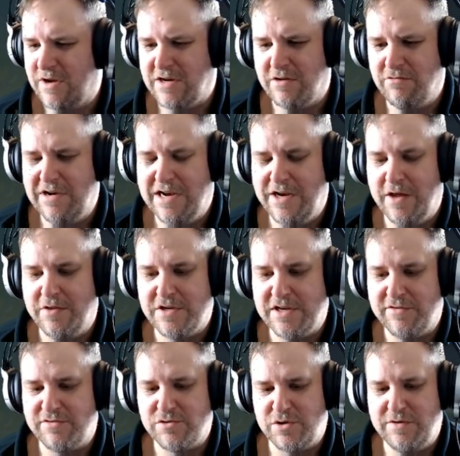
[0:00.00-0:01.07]
I don't really know the
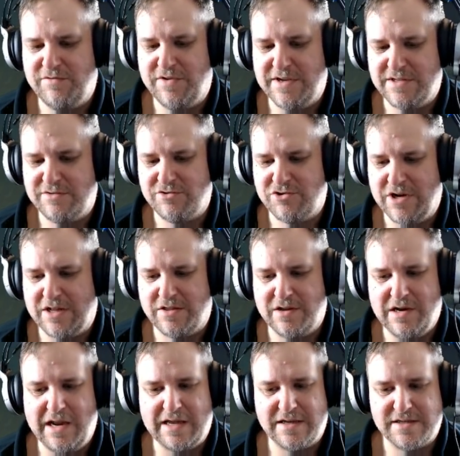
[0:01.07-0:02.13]
difference between feats of strength
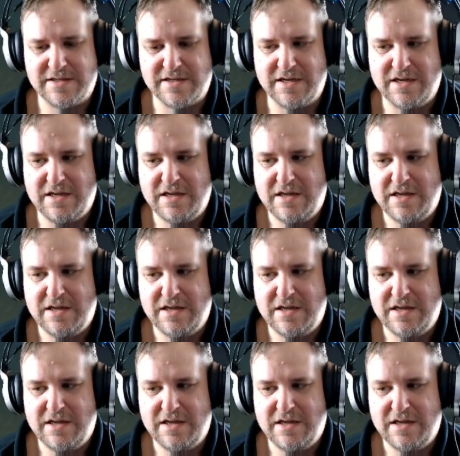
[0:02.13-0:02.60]
and legacy.